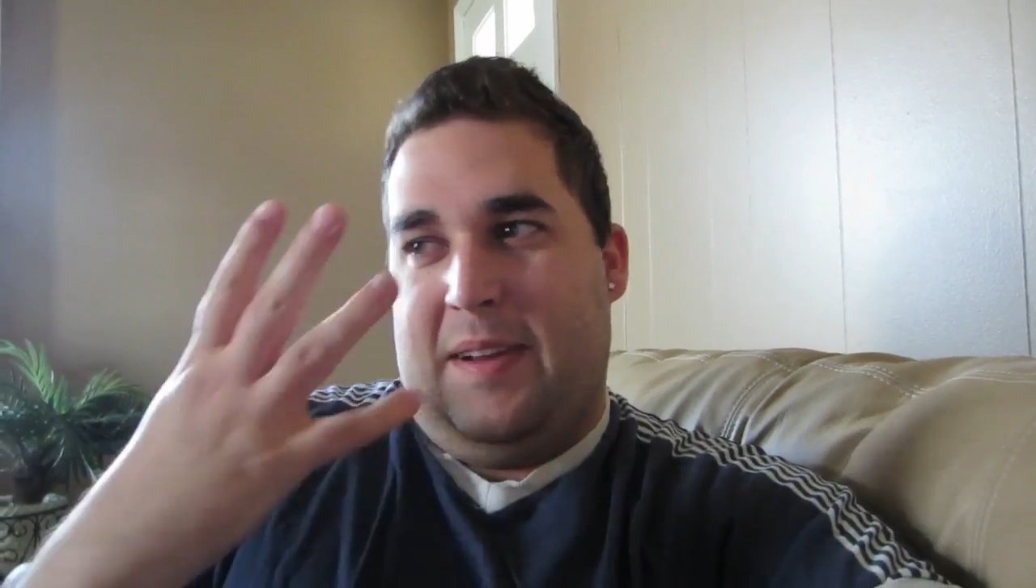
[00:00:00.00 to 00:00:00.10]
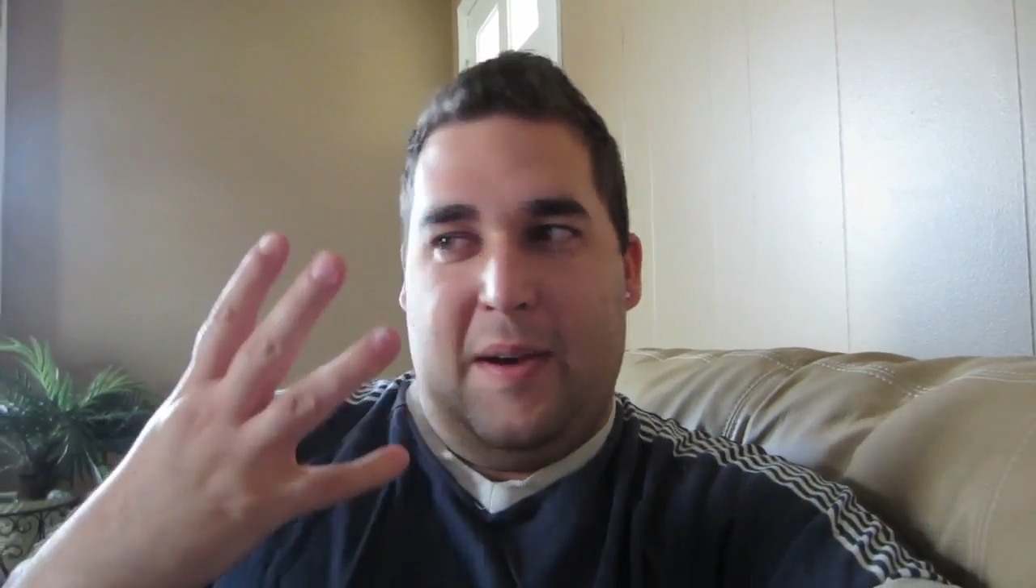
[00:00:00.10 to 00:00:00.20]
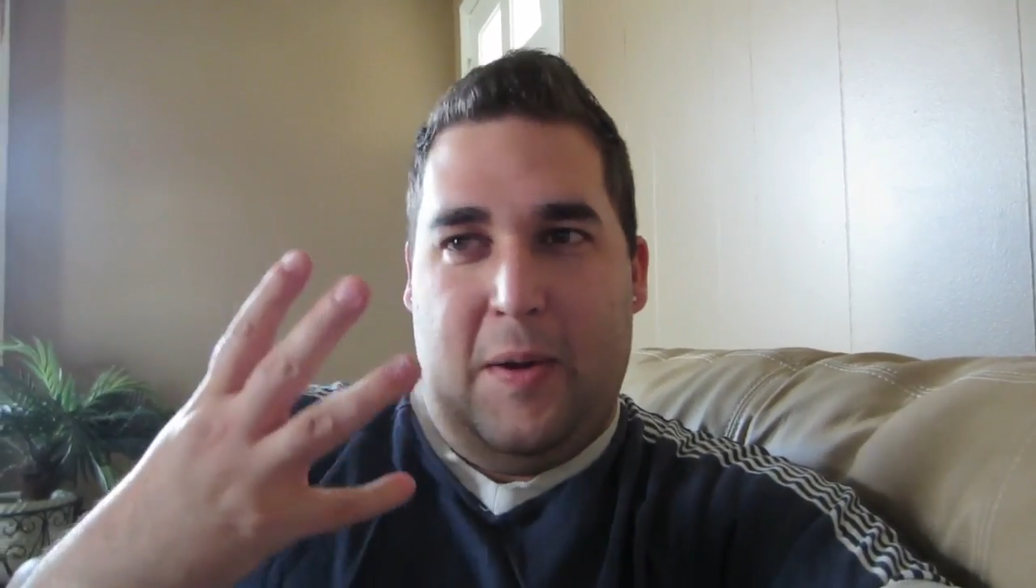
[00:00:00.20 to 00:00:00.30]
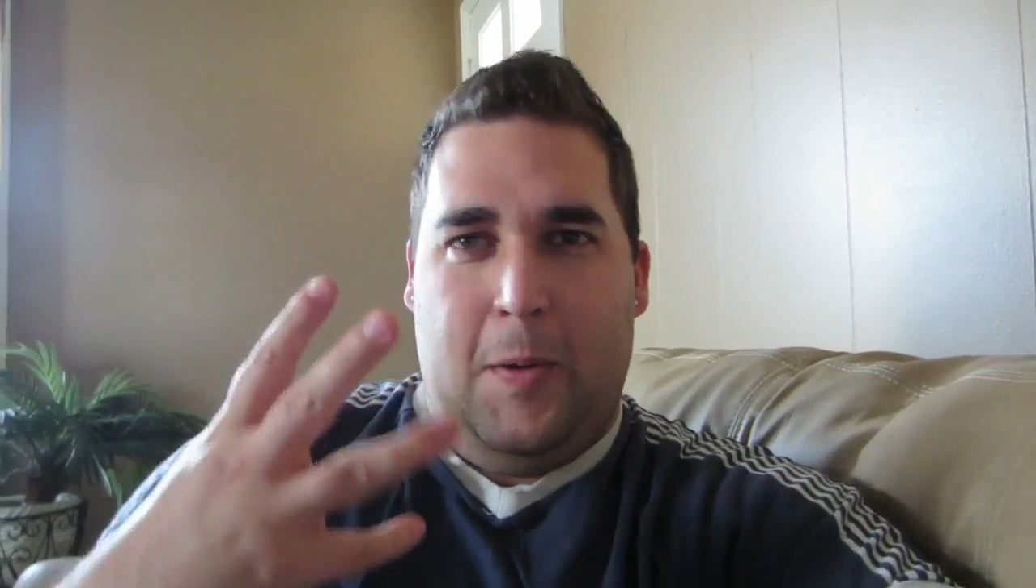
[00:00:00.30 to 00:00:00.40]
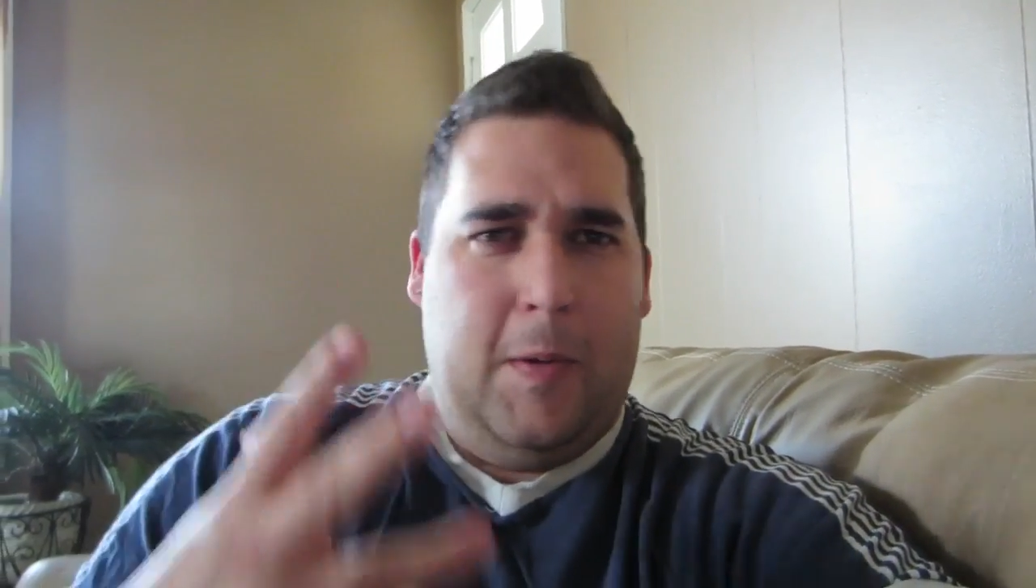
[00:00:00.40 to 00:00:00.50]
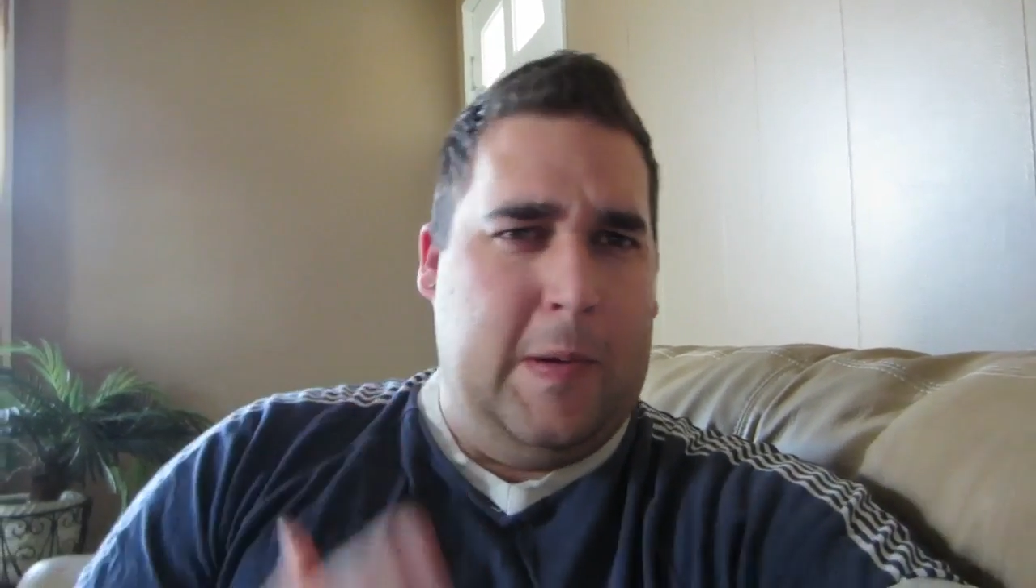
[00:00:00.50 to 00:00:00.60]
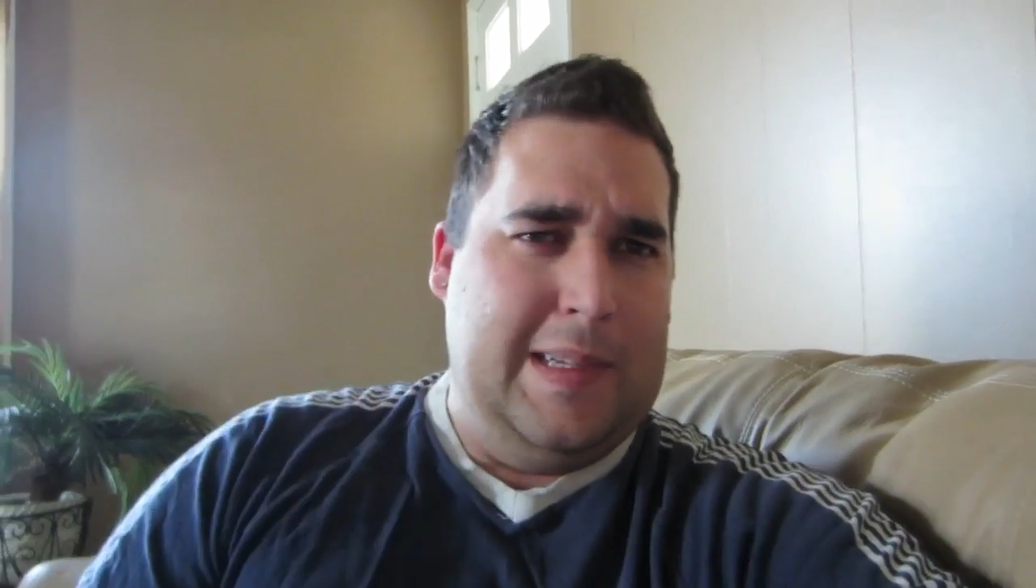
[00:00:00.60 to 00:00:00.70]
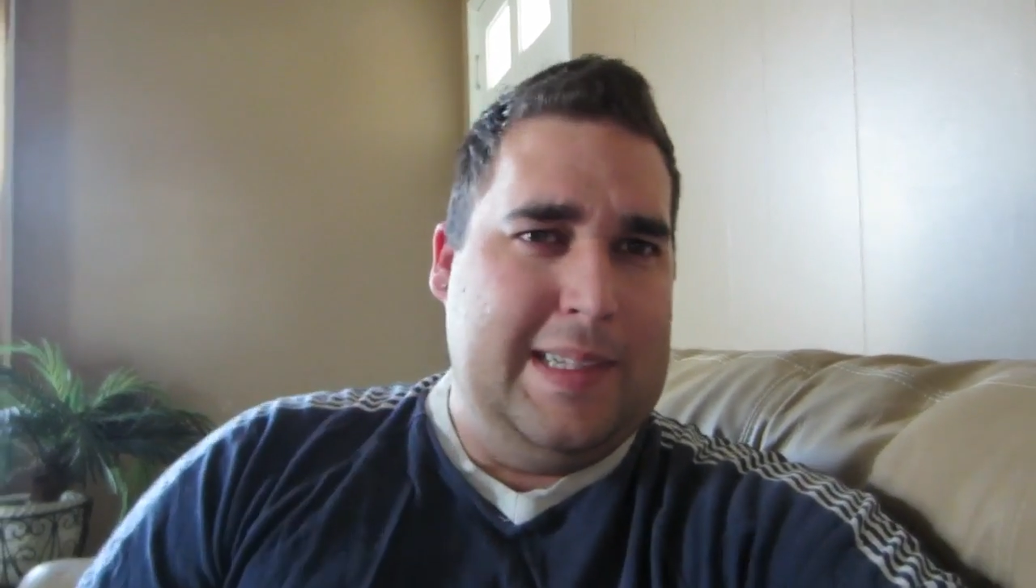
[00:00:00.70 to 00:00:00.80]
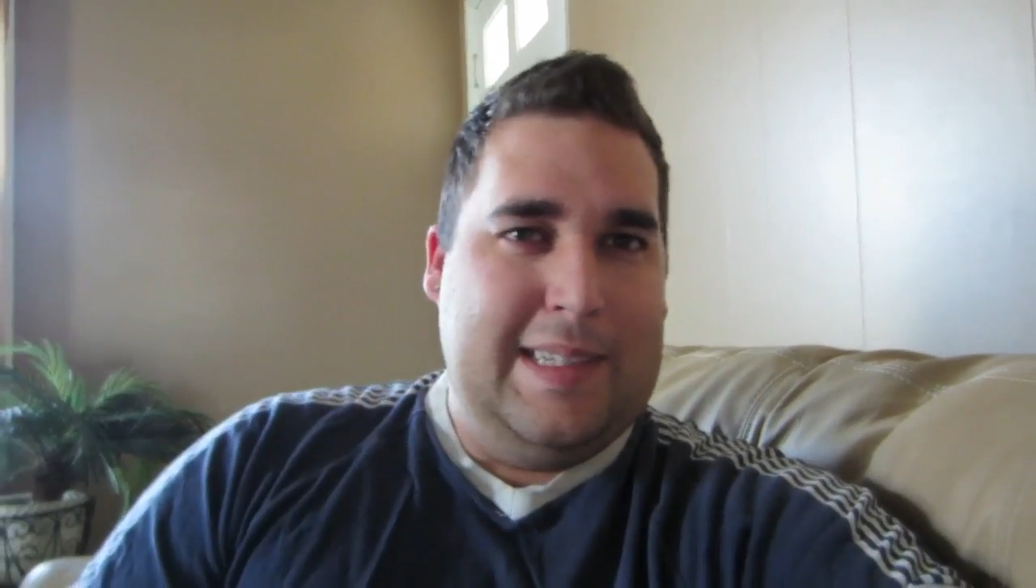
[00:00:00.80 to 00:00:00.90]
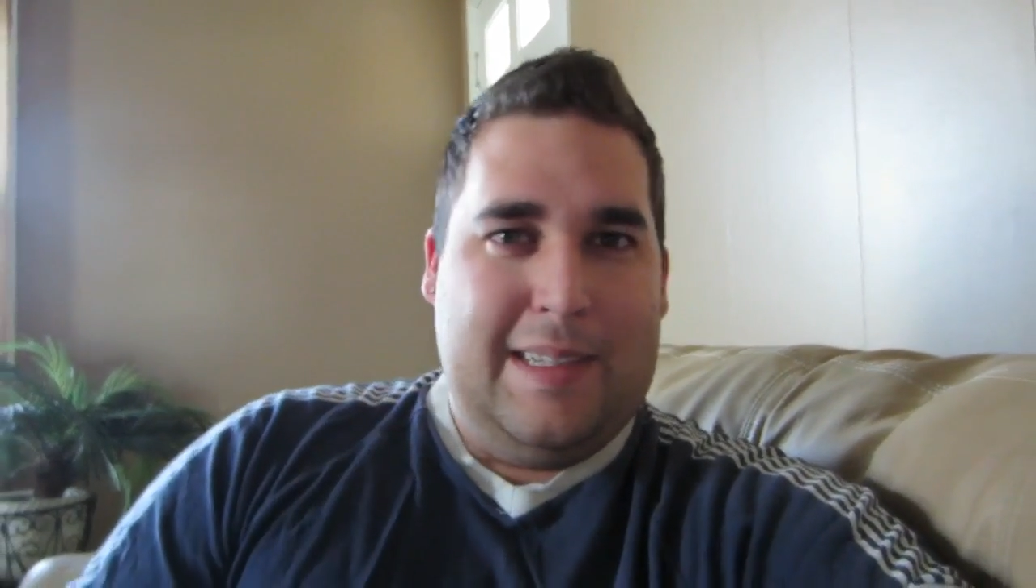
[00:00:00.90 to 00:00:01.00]

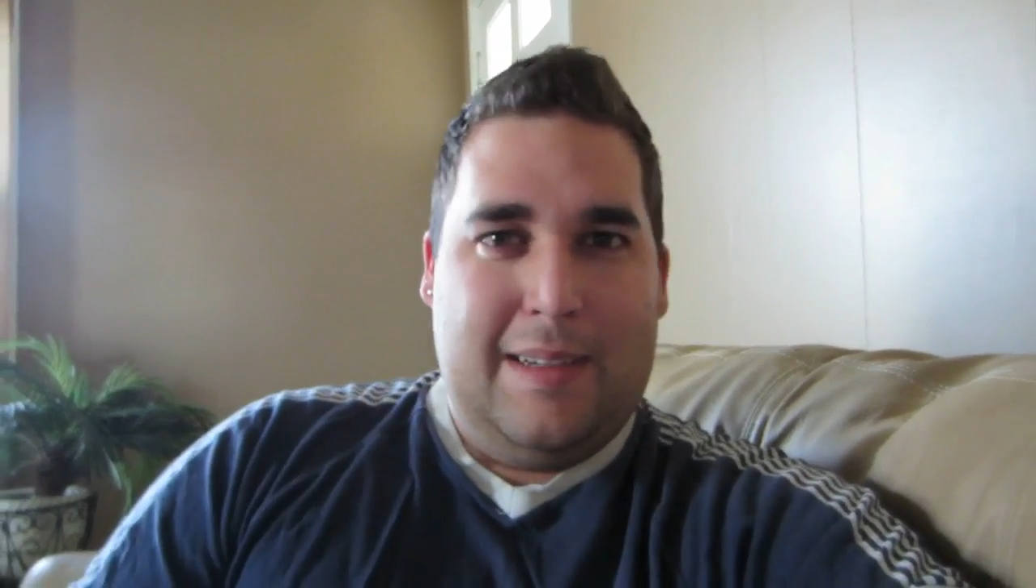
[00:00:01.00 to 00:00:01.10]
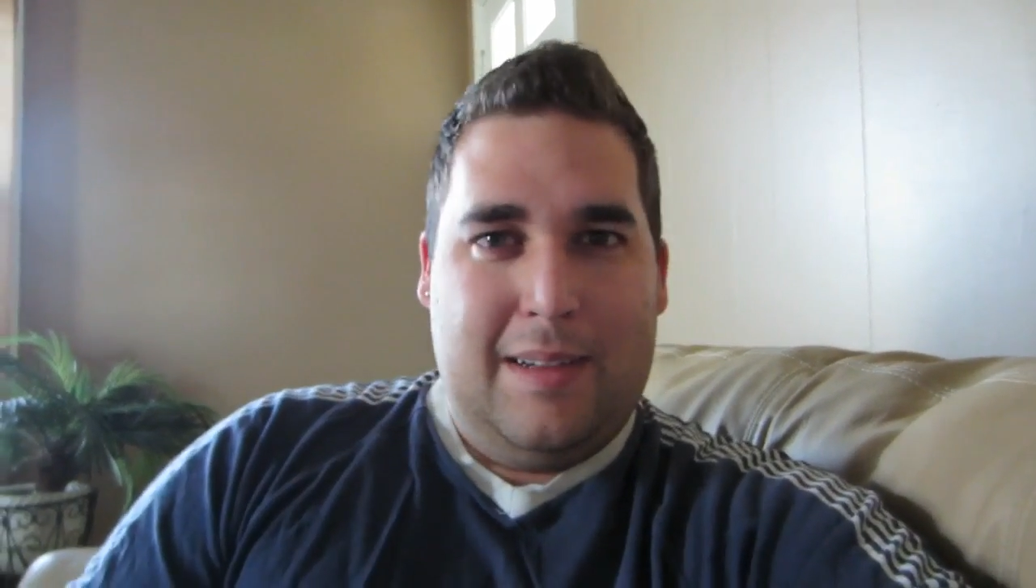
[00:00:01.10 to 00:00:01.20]
nose.